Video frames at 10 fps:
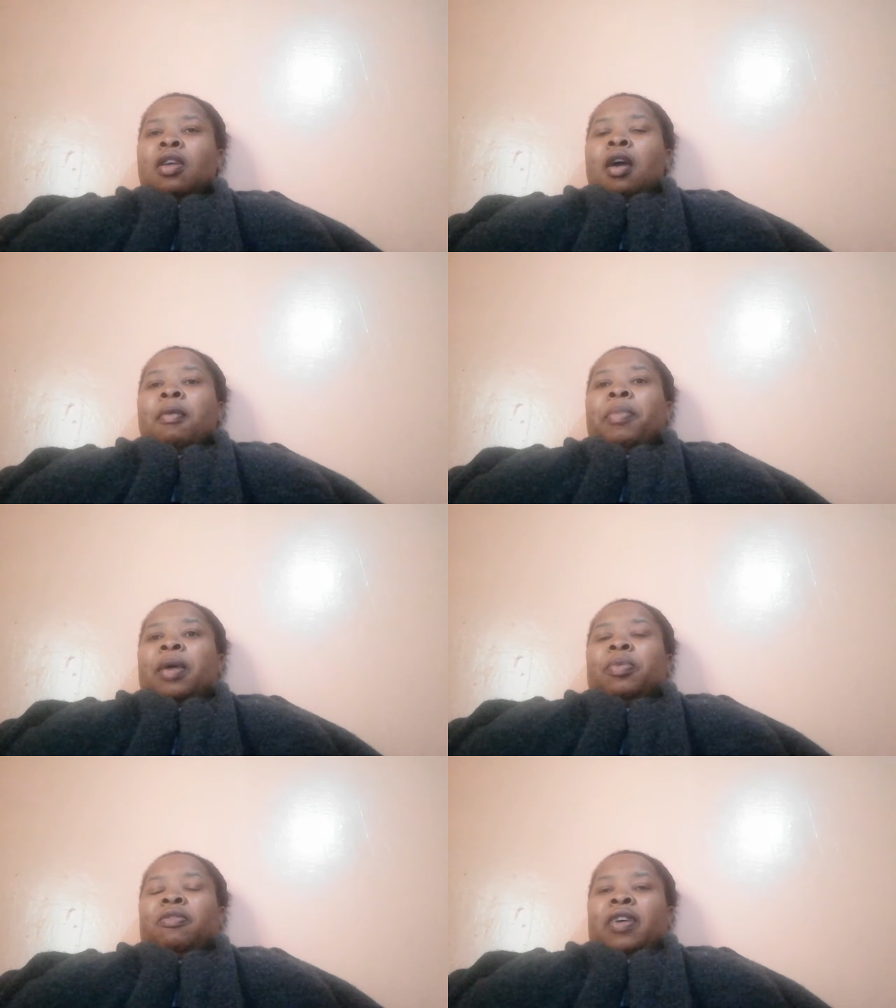by
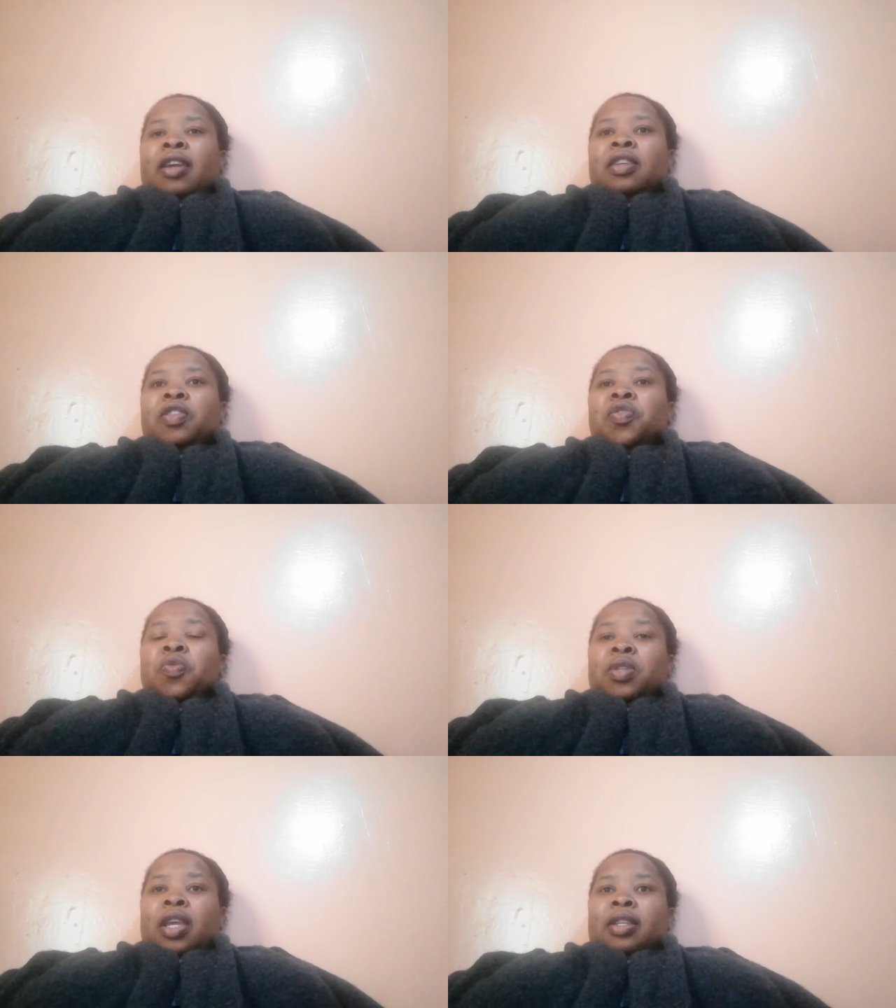providing true
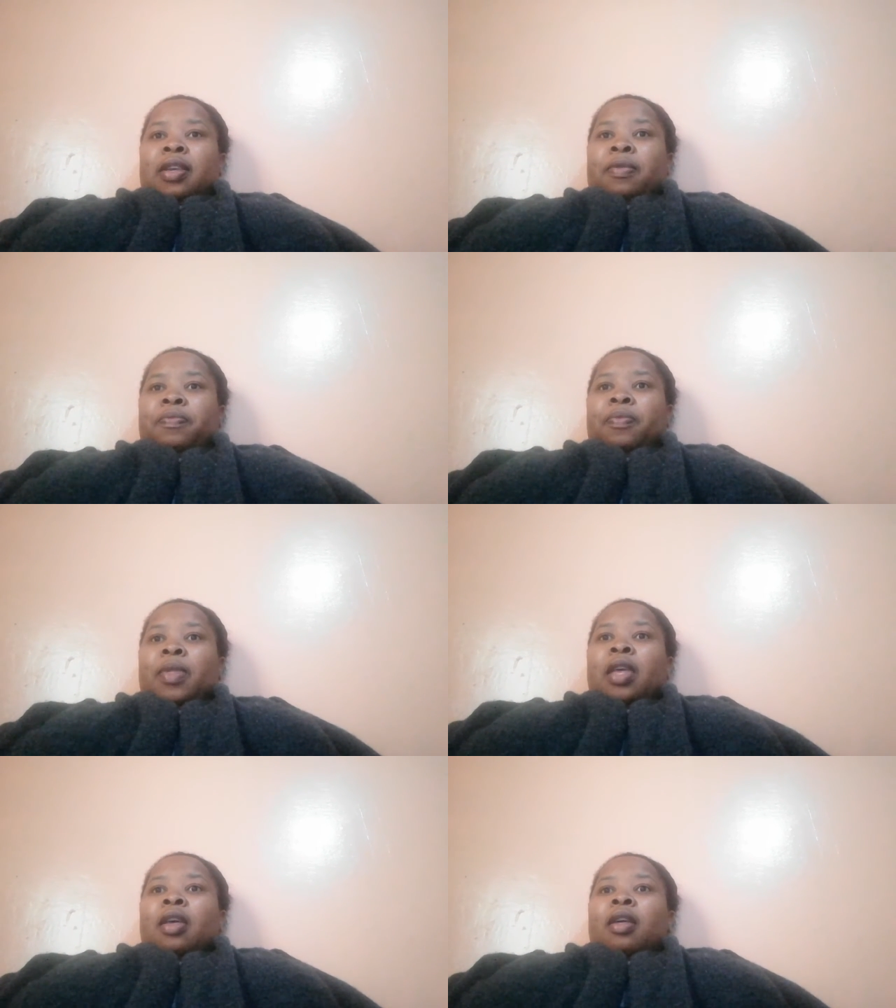data.
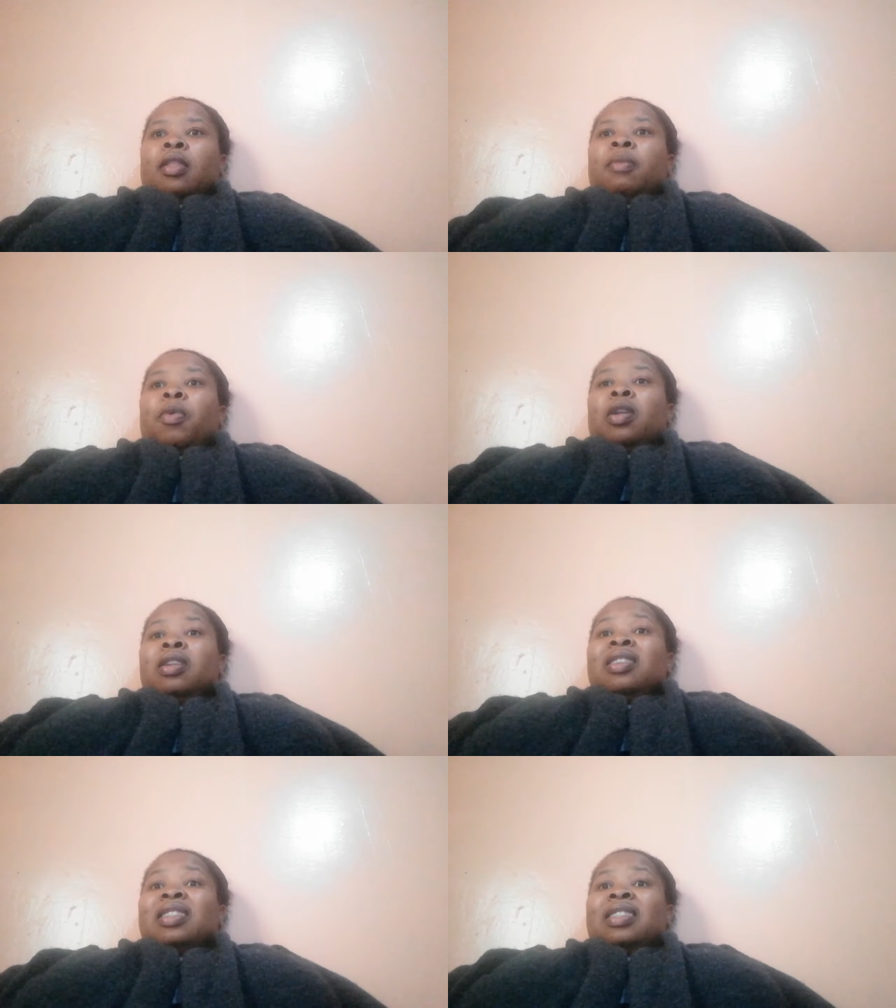The
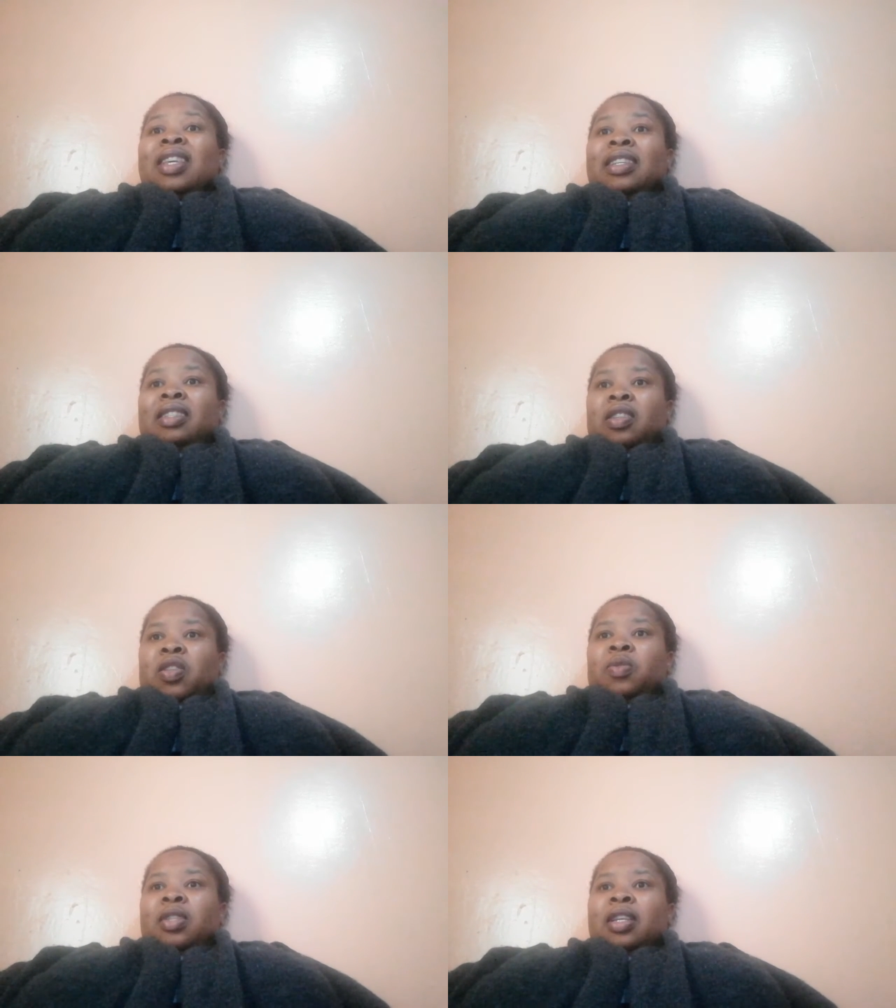model is tested
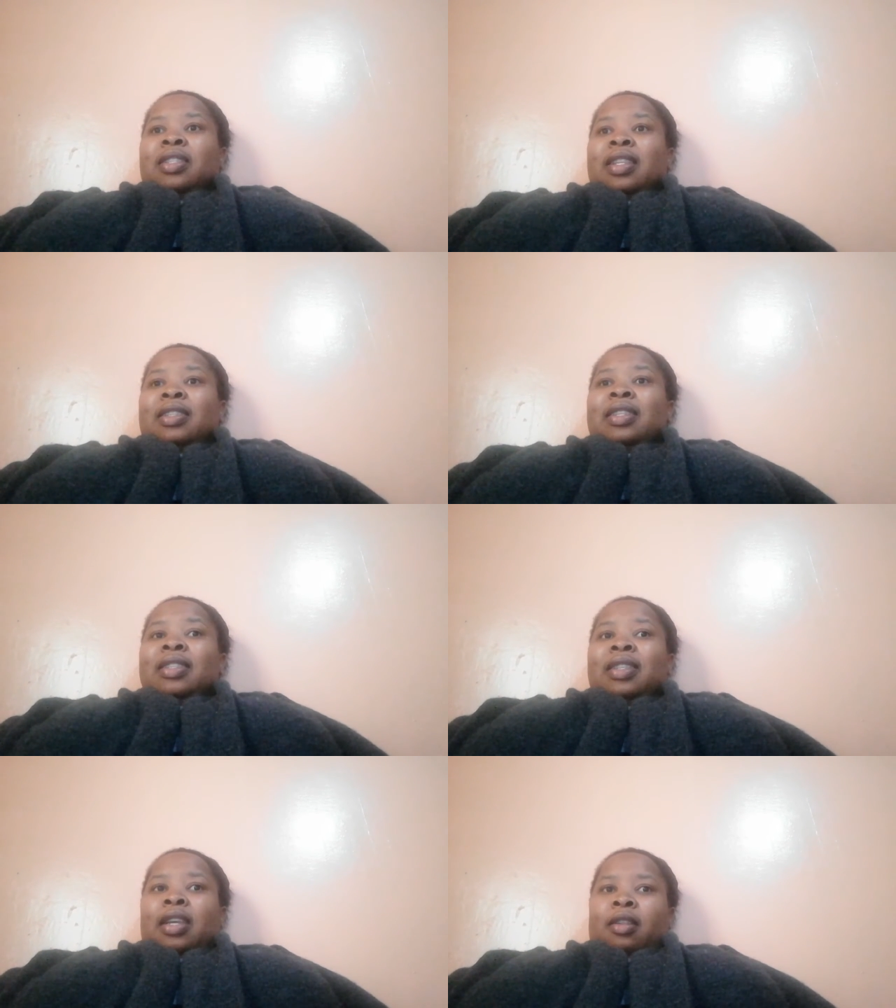using
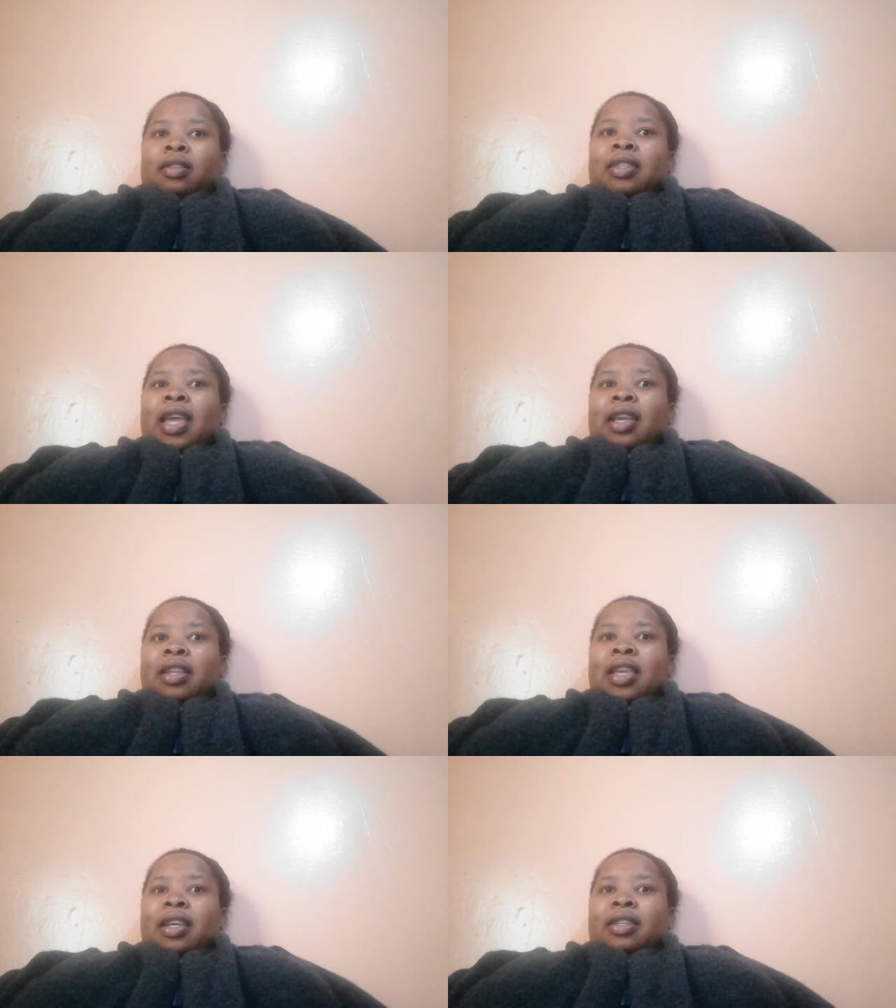statistical
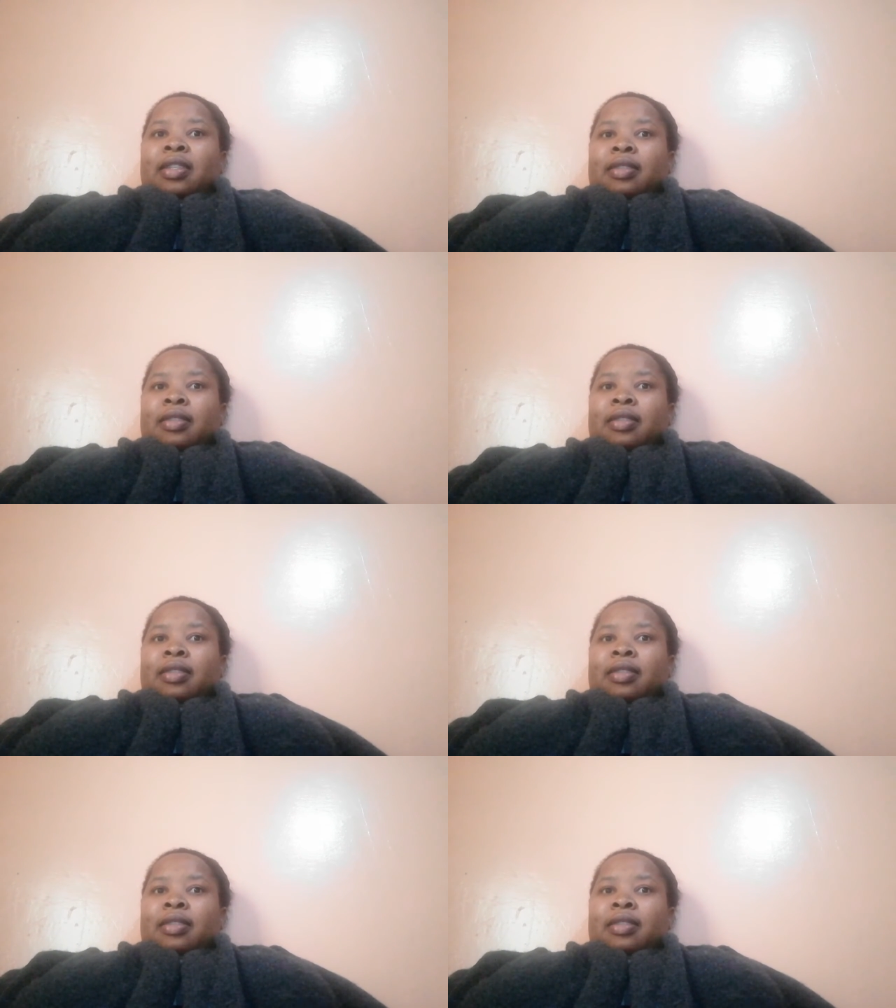techniques.